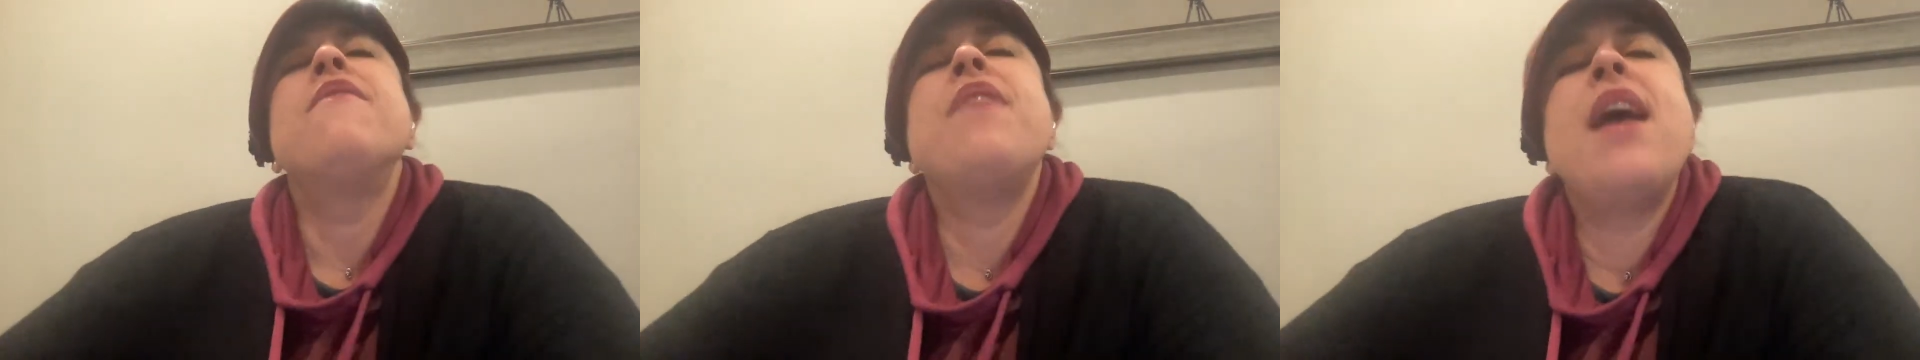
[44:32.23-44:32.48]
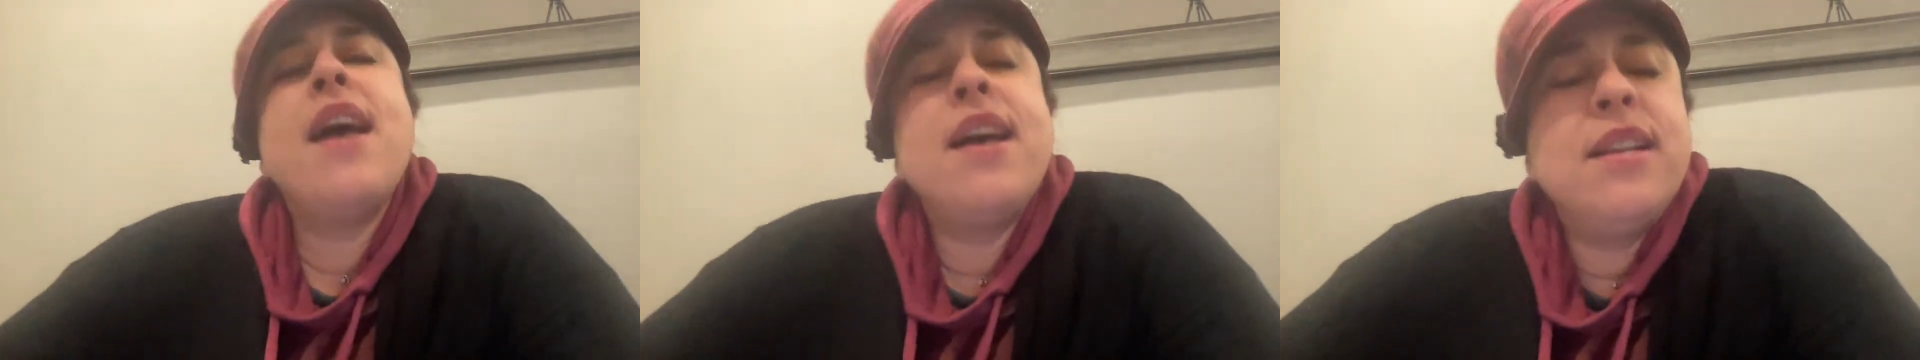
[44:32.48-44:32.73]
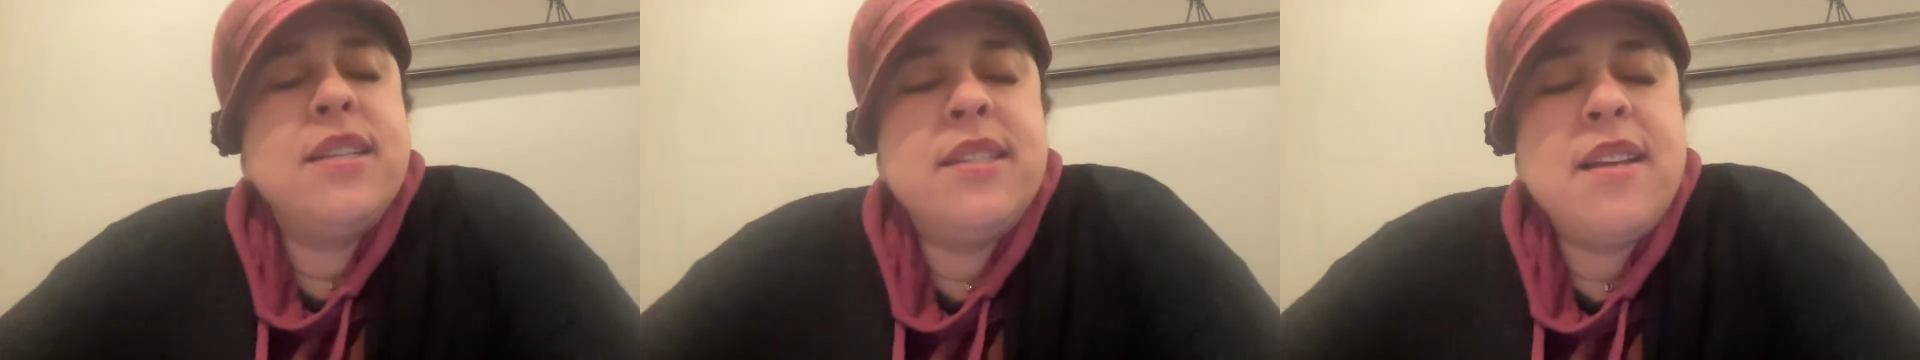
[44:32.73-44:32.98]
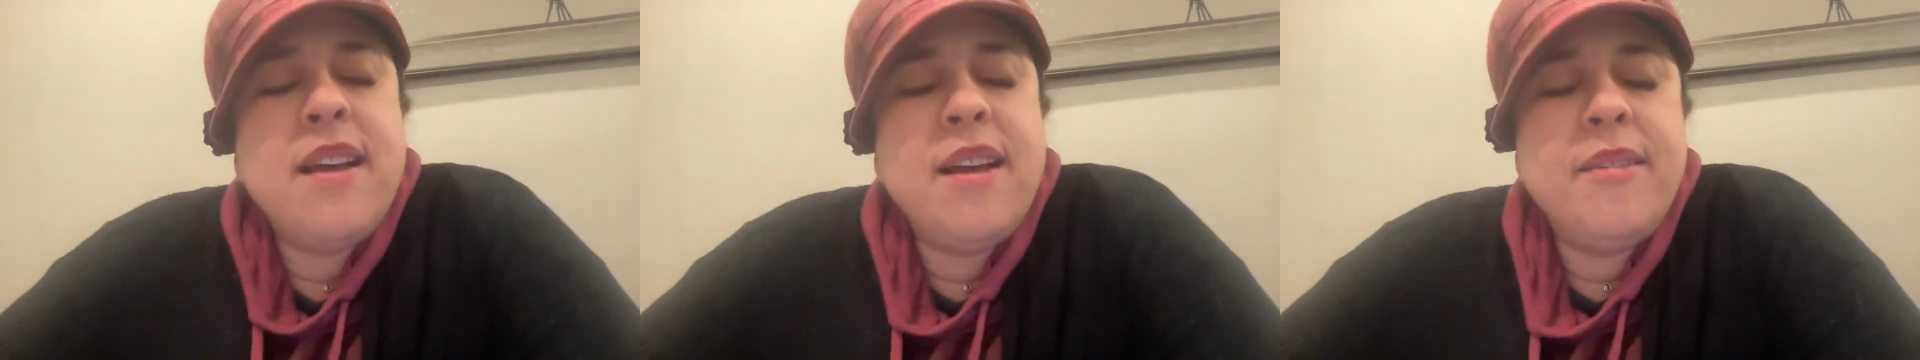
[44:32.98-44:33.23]
and
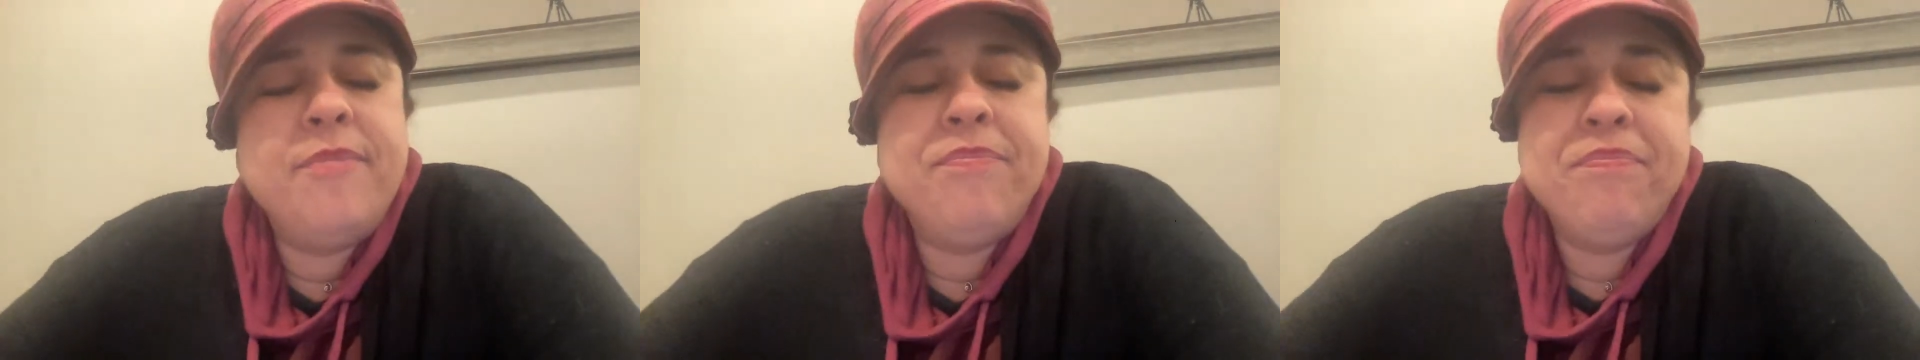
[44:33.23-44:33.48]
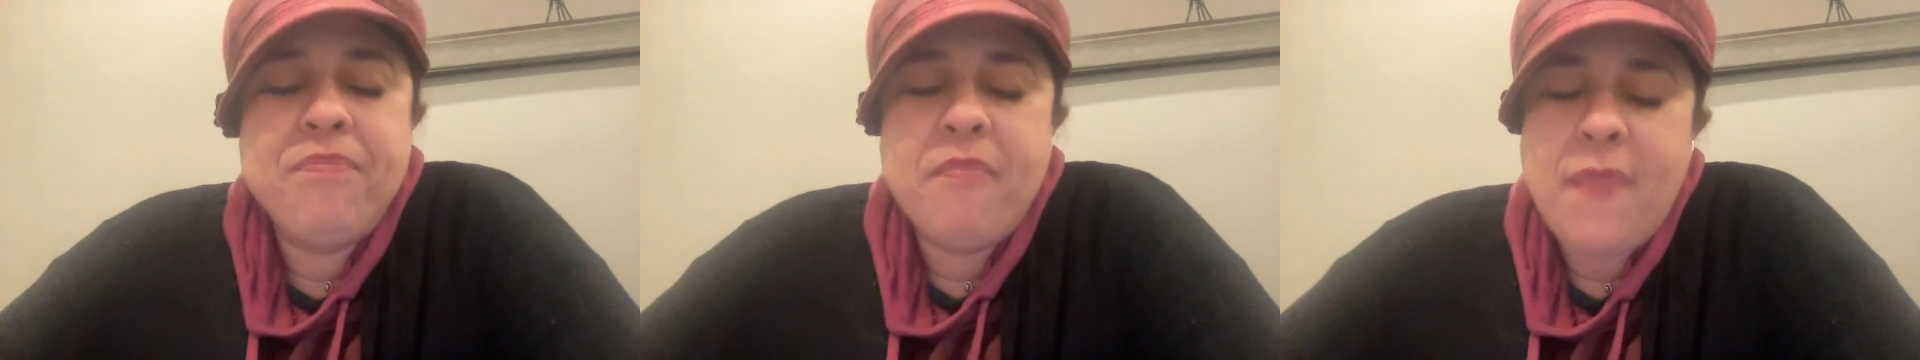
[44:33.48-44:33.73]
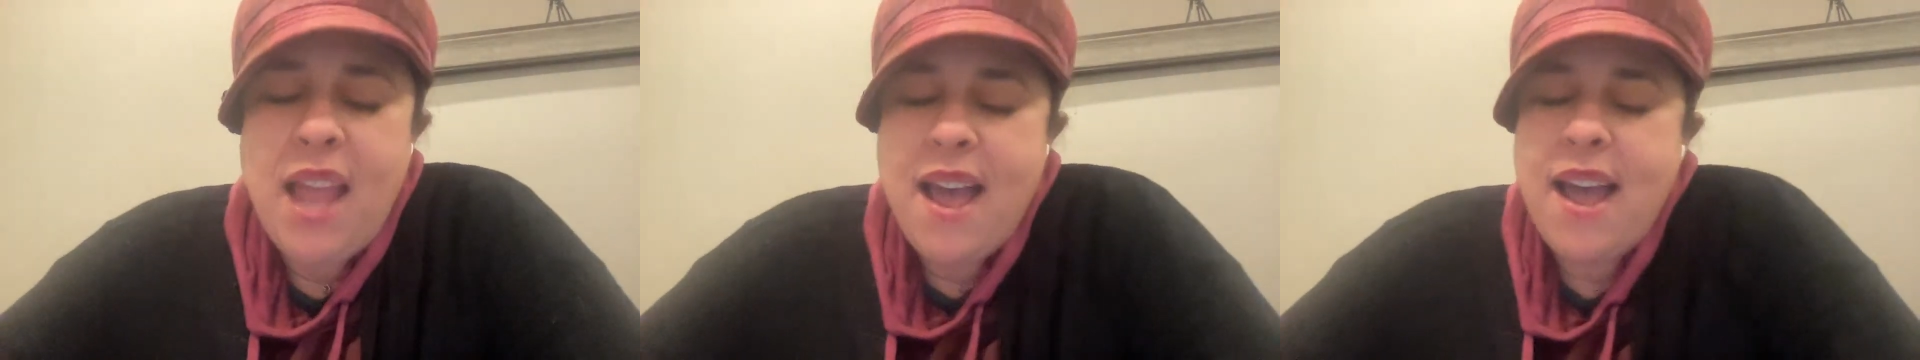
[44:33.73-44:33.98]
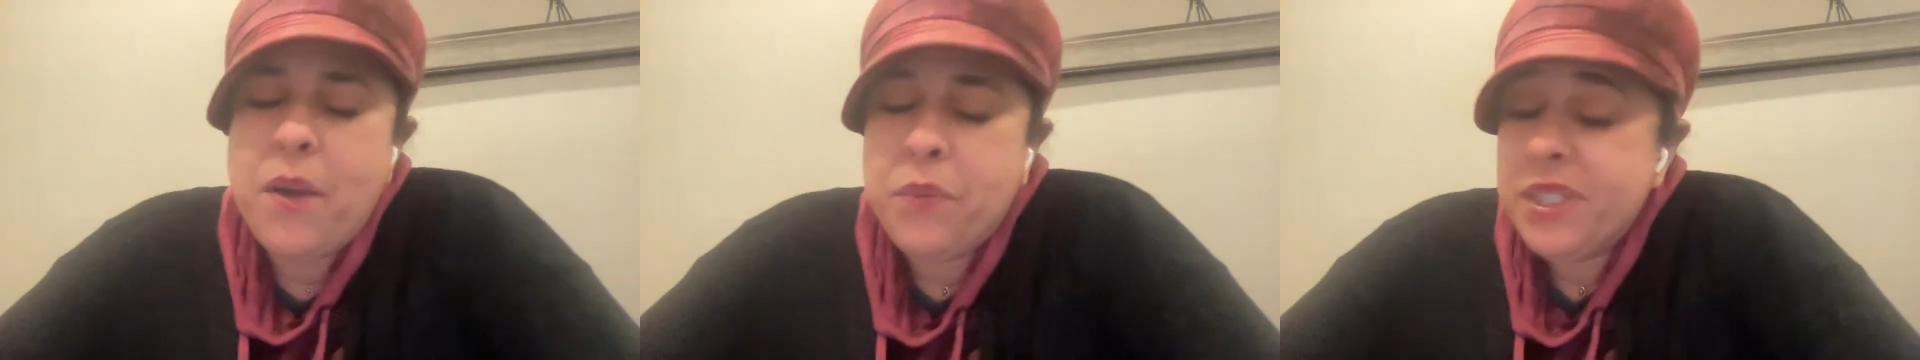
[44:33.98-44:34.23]

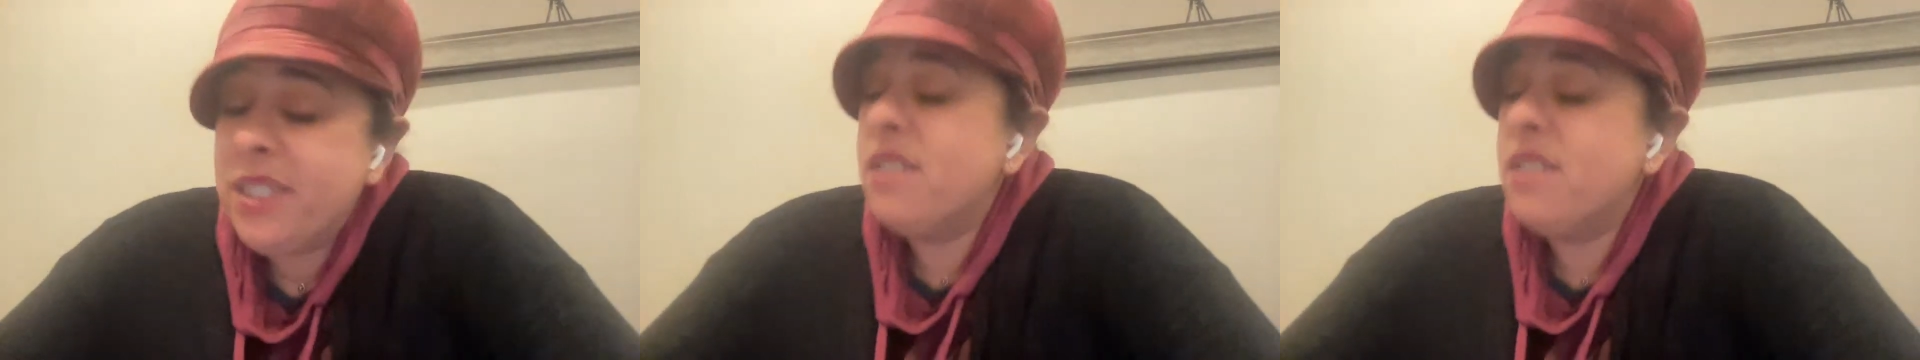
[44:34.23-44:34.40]
I was